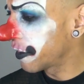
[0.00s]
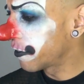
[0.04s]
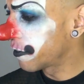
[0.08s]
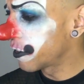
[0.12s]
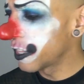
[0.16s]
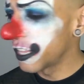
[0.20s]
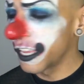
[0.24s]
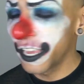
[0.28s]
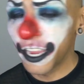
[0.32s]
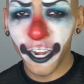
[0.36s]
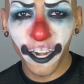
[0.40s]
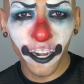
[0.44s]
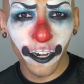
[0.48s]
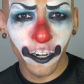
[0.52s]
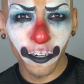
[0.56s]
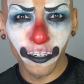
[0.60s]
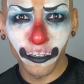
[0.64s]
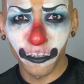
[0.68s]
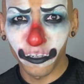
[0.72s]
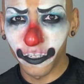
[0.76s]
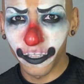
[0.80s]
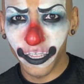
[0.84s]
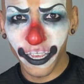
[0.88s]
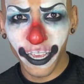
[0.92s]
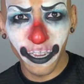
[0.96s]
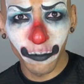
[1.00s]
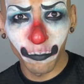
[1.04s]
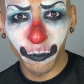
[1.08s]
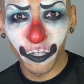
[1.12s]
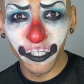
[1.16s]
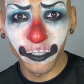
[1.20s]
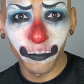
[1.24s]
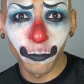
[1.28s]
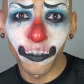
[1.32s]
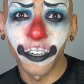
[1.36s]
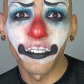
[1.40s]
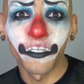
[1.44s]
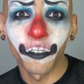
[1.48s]
For the hair, or the
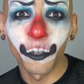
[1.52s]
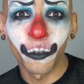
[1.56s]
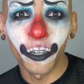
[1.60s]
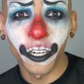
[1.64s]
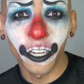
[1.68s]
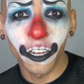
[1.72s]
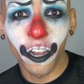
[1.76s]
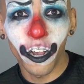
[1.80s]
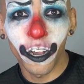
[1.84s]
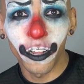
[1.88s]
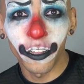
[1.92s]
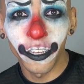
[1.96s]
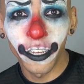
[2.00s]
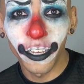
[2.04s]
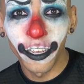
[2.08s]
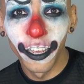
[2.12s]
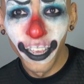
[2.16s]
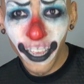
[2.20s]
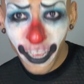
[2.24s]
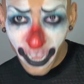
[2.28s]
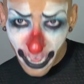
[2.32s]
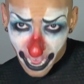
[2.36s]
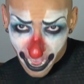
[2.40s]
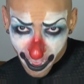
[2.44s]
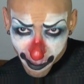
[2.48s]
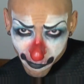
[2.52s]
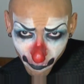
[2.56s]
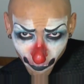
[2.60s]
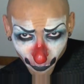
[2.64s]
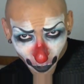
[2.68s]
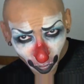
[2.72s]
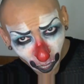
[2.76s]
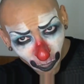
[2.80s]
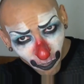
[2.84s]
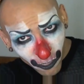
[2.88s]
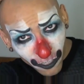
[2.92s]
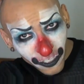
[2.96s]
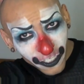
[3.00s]
headpiece, whatever you want to call it, I'm
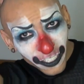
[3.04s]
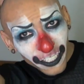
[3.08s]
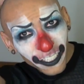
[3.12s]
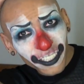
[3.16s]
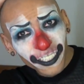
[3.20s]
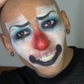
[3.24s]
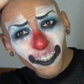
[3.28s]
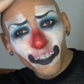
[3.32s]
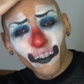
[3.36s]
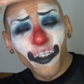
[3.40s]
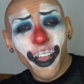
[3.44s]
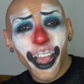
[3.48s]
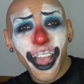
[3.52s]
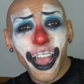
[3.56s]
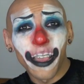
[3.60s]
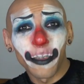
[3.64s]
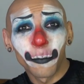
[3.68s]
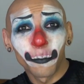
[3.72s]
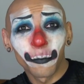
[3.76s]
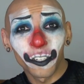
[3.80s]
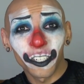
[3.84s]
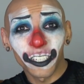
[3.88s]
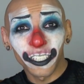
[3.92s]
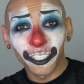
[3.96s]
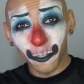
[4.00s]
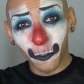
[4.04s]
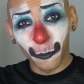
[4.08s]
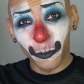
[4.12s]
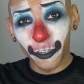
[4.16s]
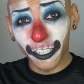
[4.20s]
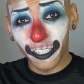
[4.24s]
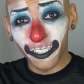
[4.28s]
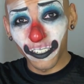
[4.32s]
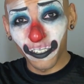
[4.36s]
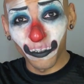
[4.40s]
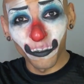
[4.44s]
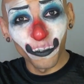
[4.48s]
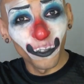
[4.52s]
bald, so I'm just
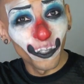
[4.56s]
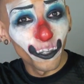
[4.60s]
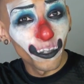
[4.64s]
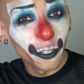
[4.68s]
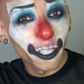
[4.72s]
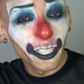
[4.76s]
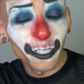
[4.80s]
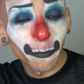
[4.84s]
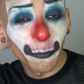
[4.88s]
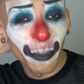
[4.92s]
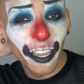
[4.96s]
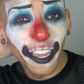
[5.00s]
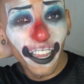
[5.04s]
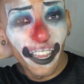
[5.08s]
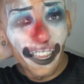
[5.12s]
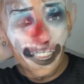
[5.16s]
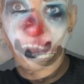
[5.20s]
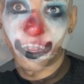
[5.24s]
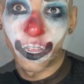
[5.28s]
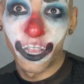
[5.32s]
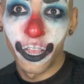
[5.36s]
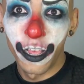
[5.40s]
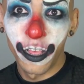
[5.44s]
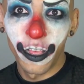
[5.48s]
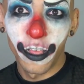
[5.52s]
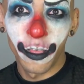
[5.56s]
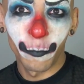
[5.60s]
going to glue it to my head.